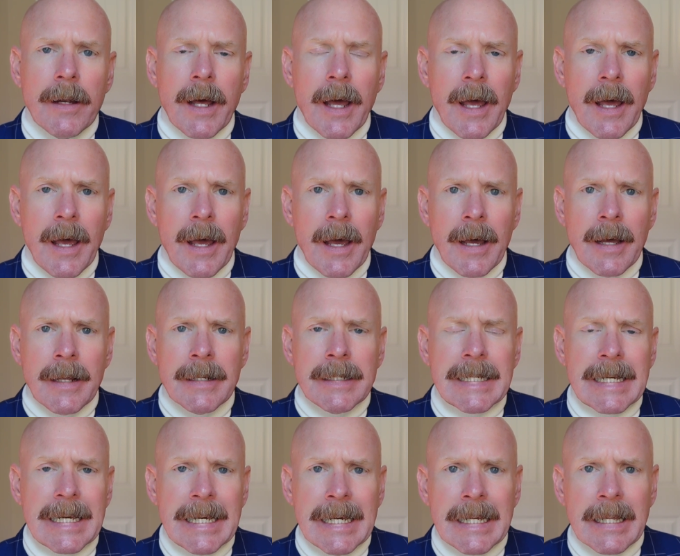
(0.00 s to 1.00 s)
and
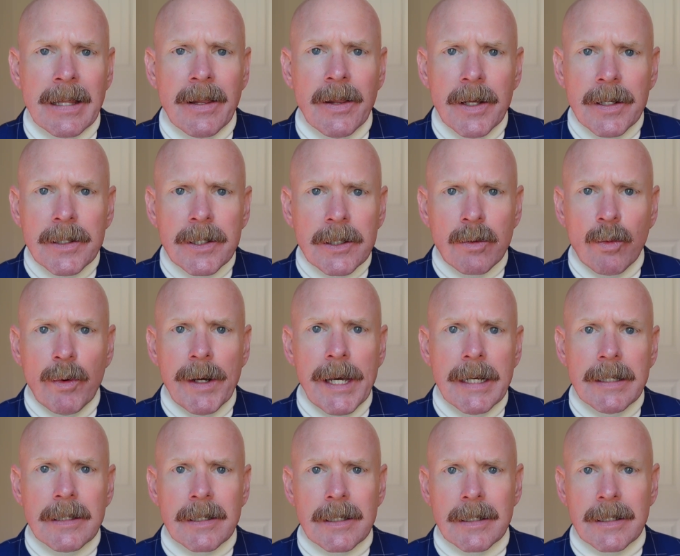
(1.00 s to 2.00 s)
in this
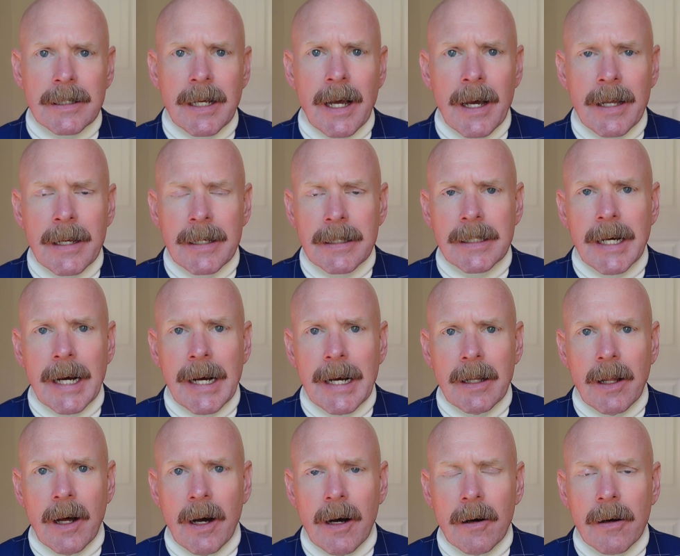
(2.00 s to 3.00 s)
week's Design and
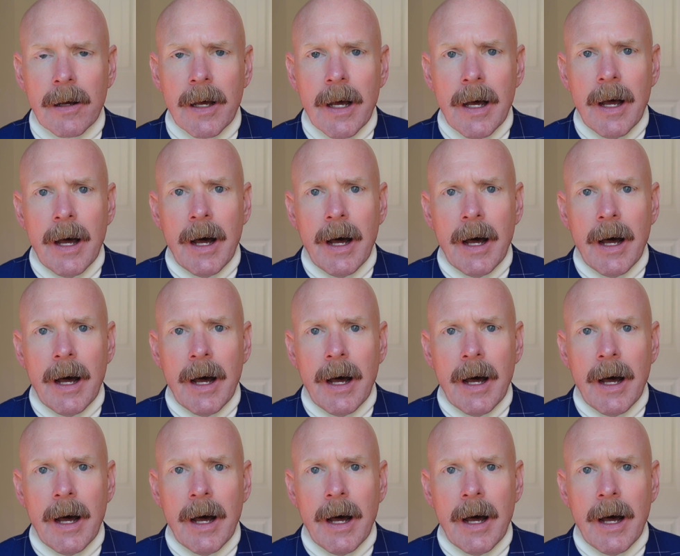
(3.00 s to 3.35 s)
Dialogue,